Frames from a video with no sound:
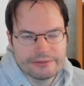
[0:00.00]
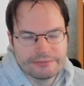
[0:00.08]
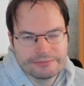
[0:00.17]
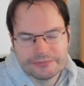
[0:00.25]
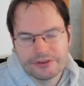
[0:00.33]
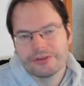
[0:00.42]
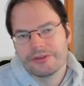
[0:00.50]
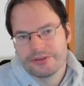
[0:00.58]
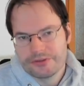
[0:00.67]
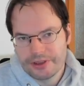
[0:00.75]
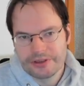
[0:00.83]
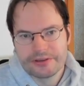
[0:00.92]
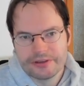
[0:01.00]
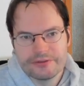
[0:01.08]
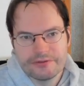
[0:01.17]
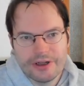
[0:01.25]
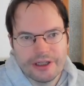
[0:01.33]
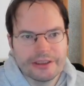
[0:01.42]
not constructed,
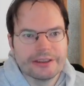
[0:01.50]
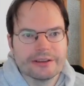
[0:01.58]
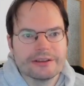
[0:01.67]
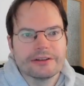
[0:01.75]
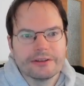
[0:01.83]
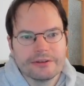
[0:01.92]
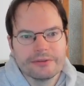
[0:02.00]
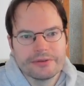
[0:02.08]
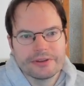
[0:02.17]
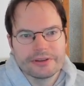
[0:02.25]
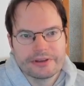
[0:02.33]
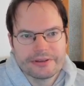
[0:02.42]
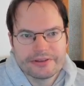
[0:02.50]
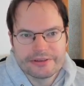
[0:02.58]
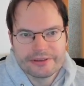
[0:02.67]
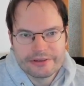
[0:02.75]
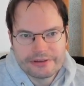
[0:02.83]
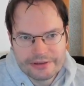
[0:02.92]
defined using this
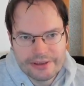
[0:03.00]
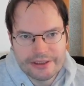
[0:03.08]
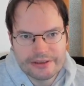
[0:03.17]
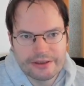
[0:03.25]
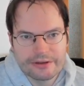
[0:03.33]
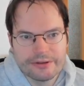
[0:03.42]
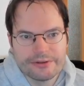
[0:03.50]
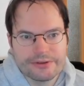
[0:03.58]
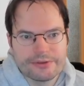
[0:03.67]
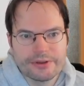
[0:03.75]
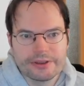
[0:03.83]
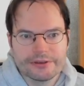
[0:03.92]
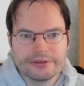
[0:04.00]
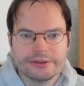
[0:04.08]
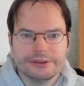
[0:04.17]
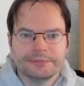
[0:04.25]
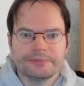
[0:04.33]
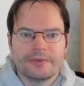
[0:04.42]
data construct.
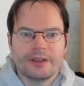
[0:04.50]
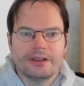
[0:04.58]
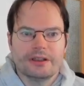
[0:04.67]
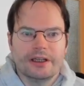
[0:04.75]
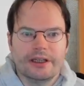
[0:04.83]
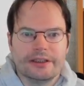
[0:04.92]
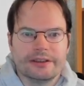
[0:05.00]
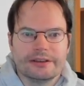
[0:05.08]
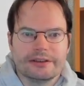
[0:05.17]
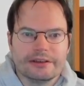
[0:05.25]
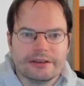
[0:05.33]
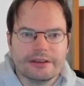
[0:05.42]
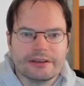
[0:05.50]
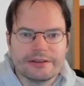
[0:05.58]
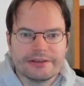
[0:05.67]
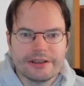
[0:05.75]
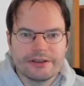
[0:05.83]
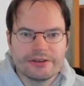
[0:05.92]
And it is
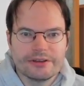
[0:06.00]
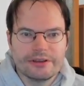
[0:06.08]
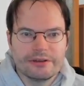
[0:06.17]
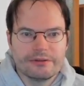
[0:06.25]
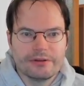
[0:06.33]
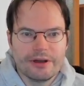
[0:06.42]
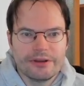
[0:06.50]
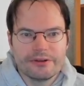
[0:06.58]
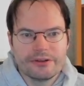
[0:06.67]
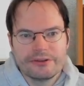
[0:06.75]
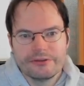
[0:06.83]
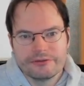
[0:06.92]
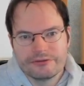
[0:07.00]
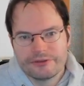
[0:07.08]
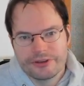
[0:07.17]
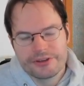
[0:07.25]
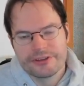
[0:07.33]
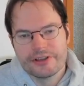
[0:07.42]
actually a rather
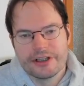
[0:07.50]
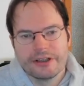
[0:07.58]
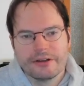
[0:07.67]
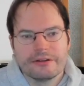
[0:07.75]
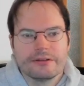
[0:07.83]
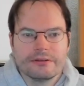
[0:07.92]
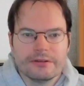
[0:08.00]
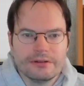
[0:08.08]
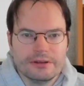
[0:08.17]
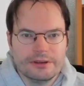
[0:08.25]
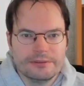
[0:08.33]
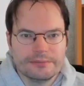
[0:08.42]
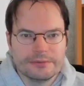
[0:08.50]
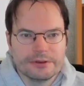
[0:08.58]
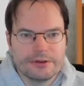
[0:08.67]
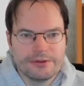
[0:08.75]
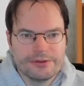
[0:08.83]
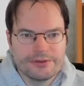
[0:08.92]
versatile
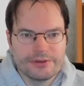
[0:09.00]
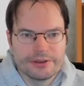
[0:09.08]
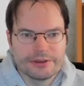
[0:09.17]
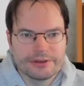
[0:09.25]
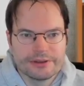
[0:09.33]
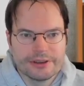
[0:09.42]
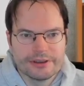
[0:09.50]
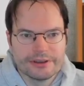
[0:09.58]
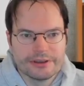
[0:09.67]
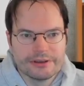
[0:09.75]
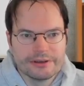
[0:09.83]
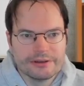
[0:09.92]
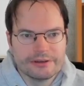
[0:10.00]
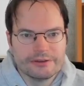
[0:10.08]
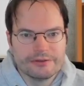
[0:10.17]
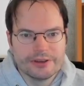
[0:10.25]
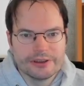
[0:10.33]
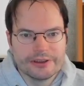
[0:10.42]
construct that can
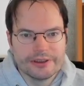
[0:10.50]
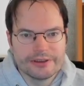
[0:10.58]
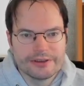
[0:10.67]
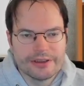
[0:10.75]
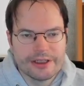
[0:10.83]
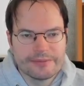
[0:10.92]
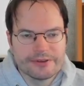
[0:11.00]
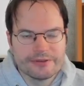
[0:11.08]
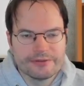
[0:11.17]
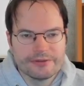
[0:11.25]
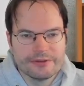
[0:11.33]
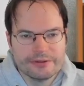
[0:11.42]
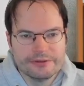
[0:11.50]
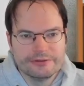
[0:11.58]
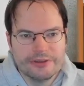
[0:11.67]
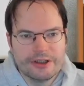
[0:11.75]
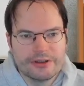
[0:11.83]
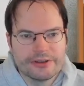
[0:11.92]
define data types of
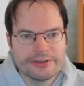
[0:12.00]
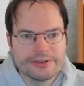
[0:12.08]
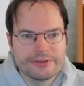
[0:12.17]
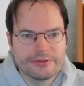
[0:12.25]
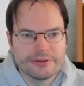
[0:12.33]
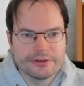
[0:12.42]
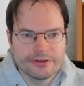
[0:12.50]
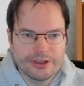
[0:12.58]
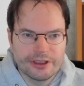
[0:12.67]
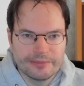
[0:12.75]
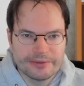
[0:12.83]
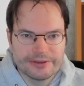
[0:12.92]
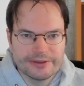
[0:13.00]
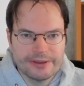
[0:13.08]
various different shapes.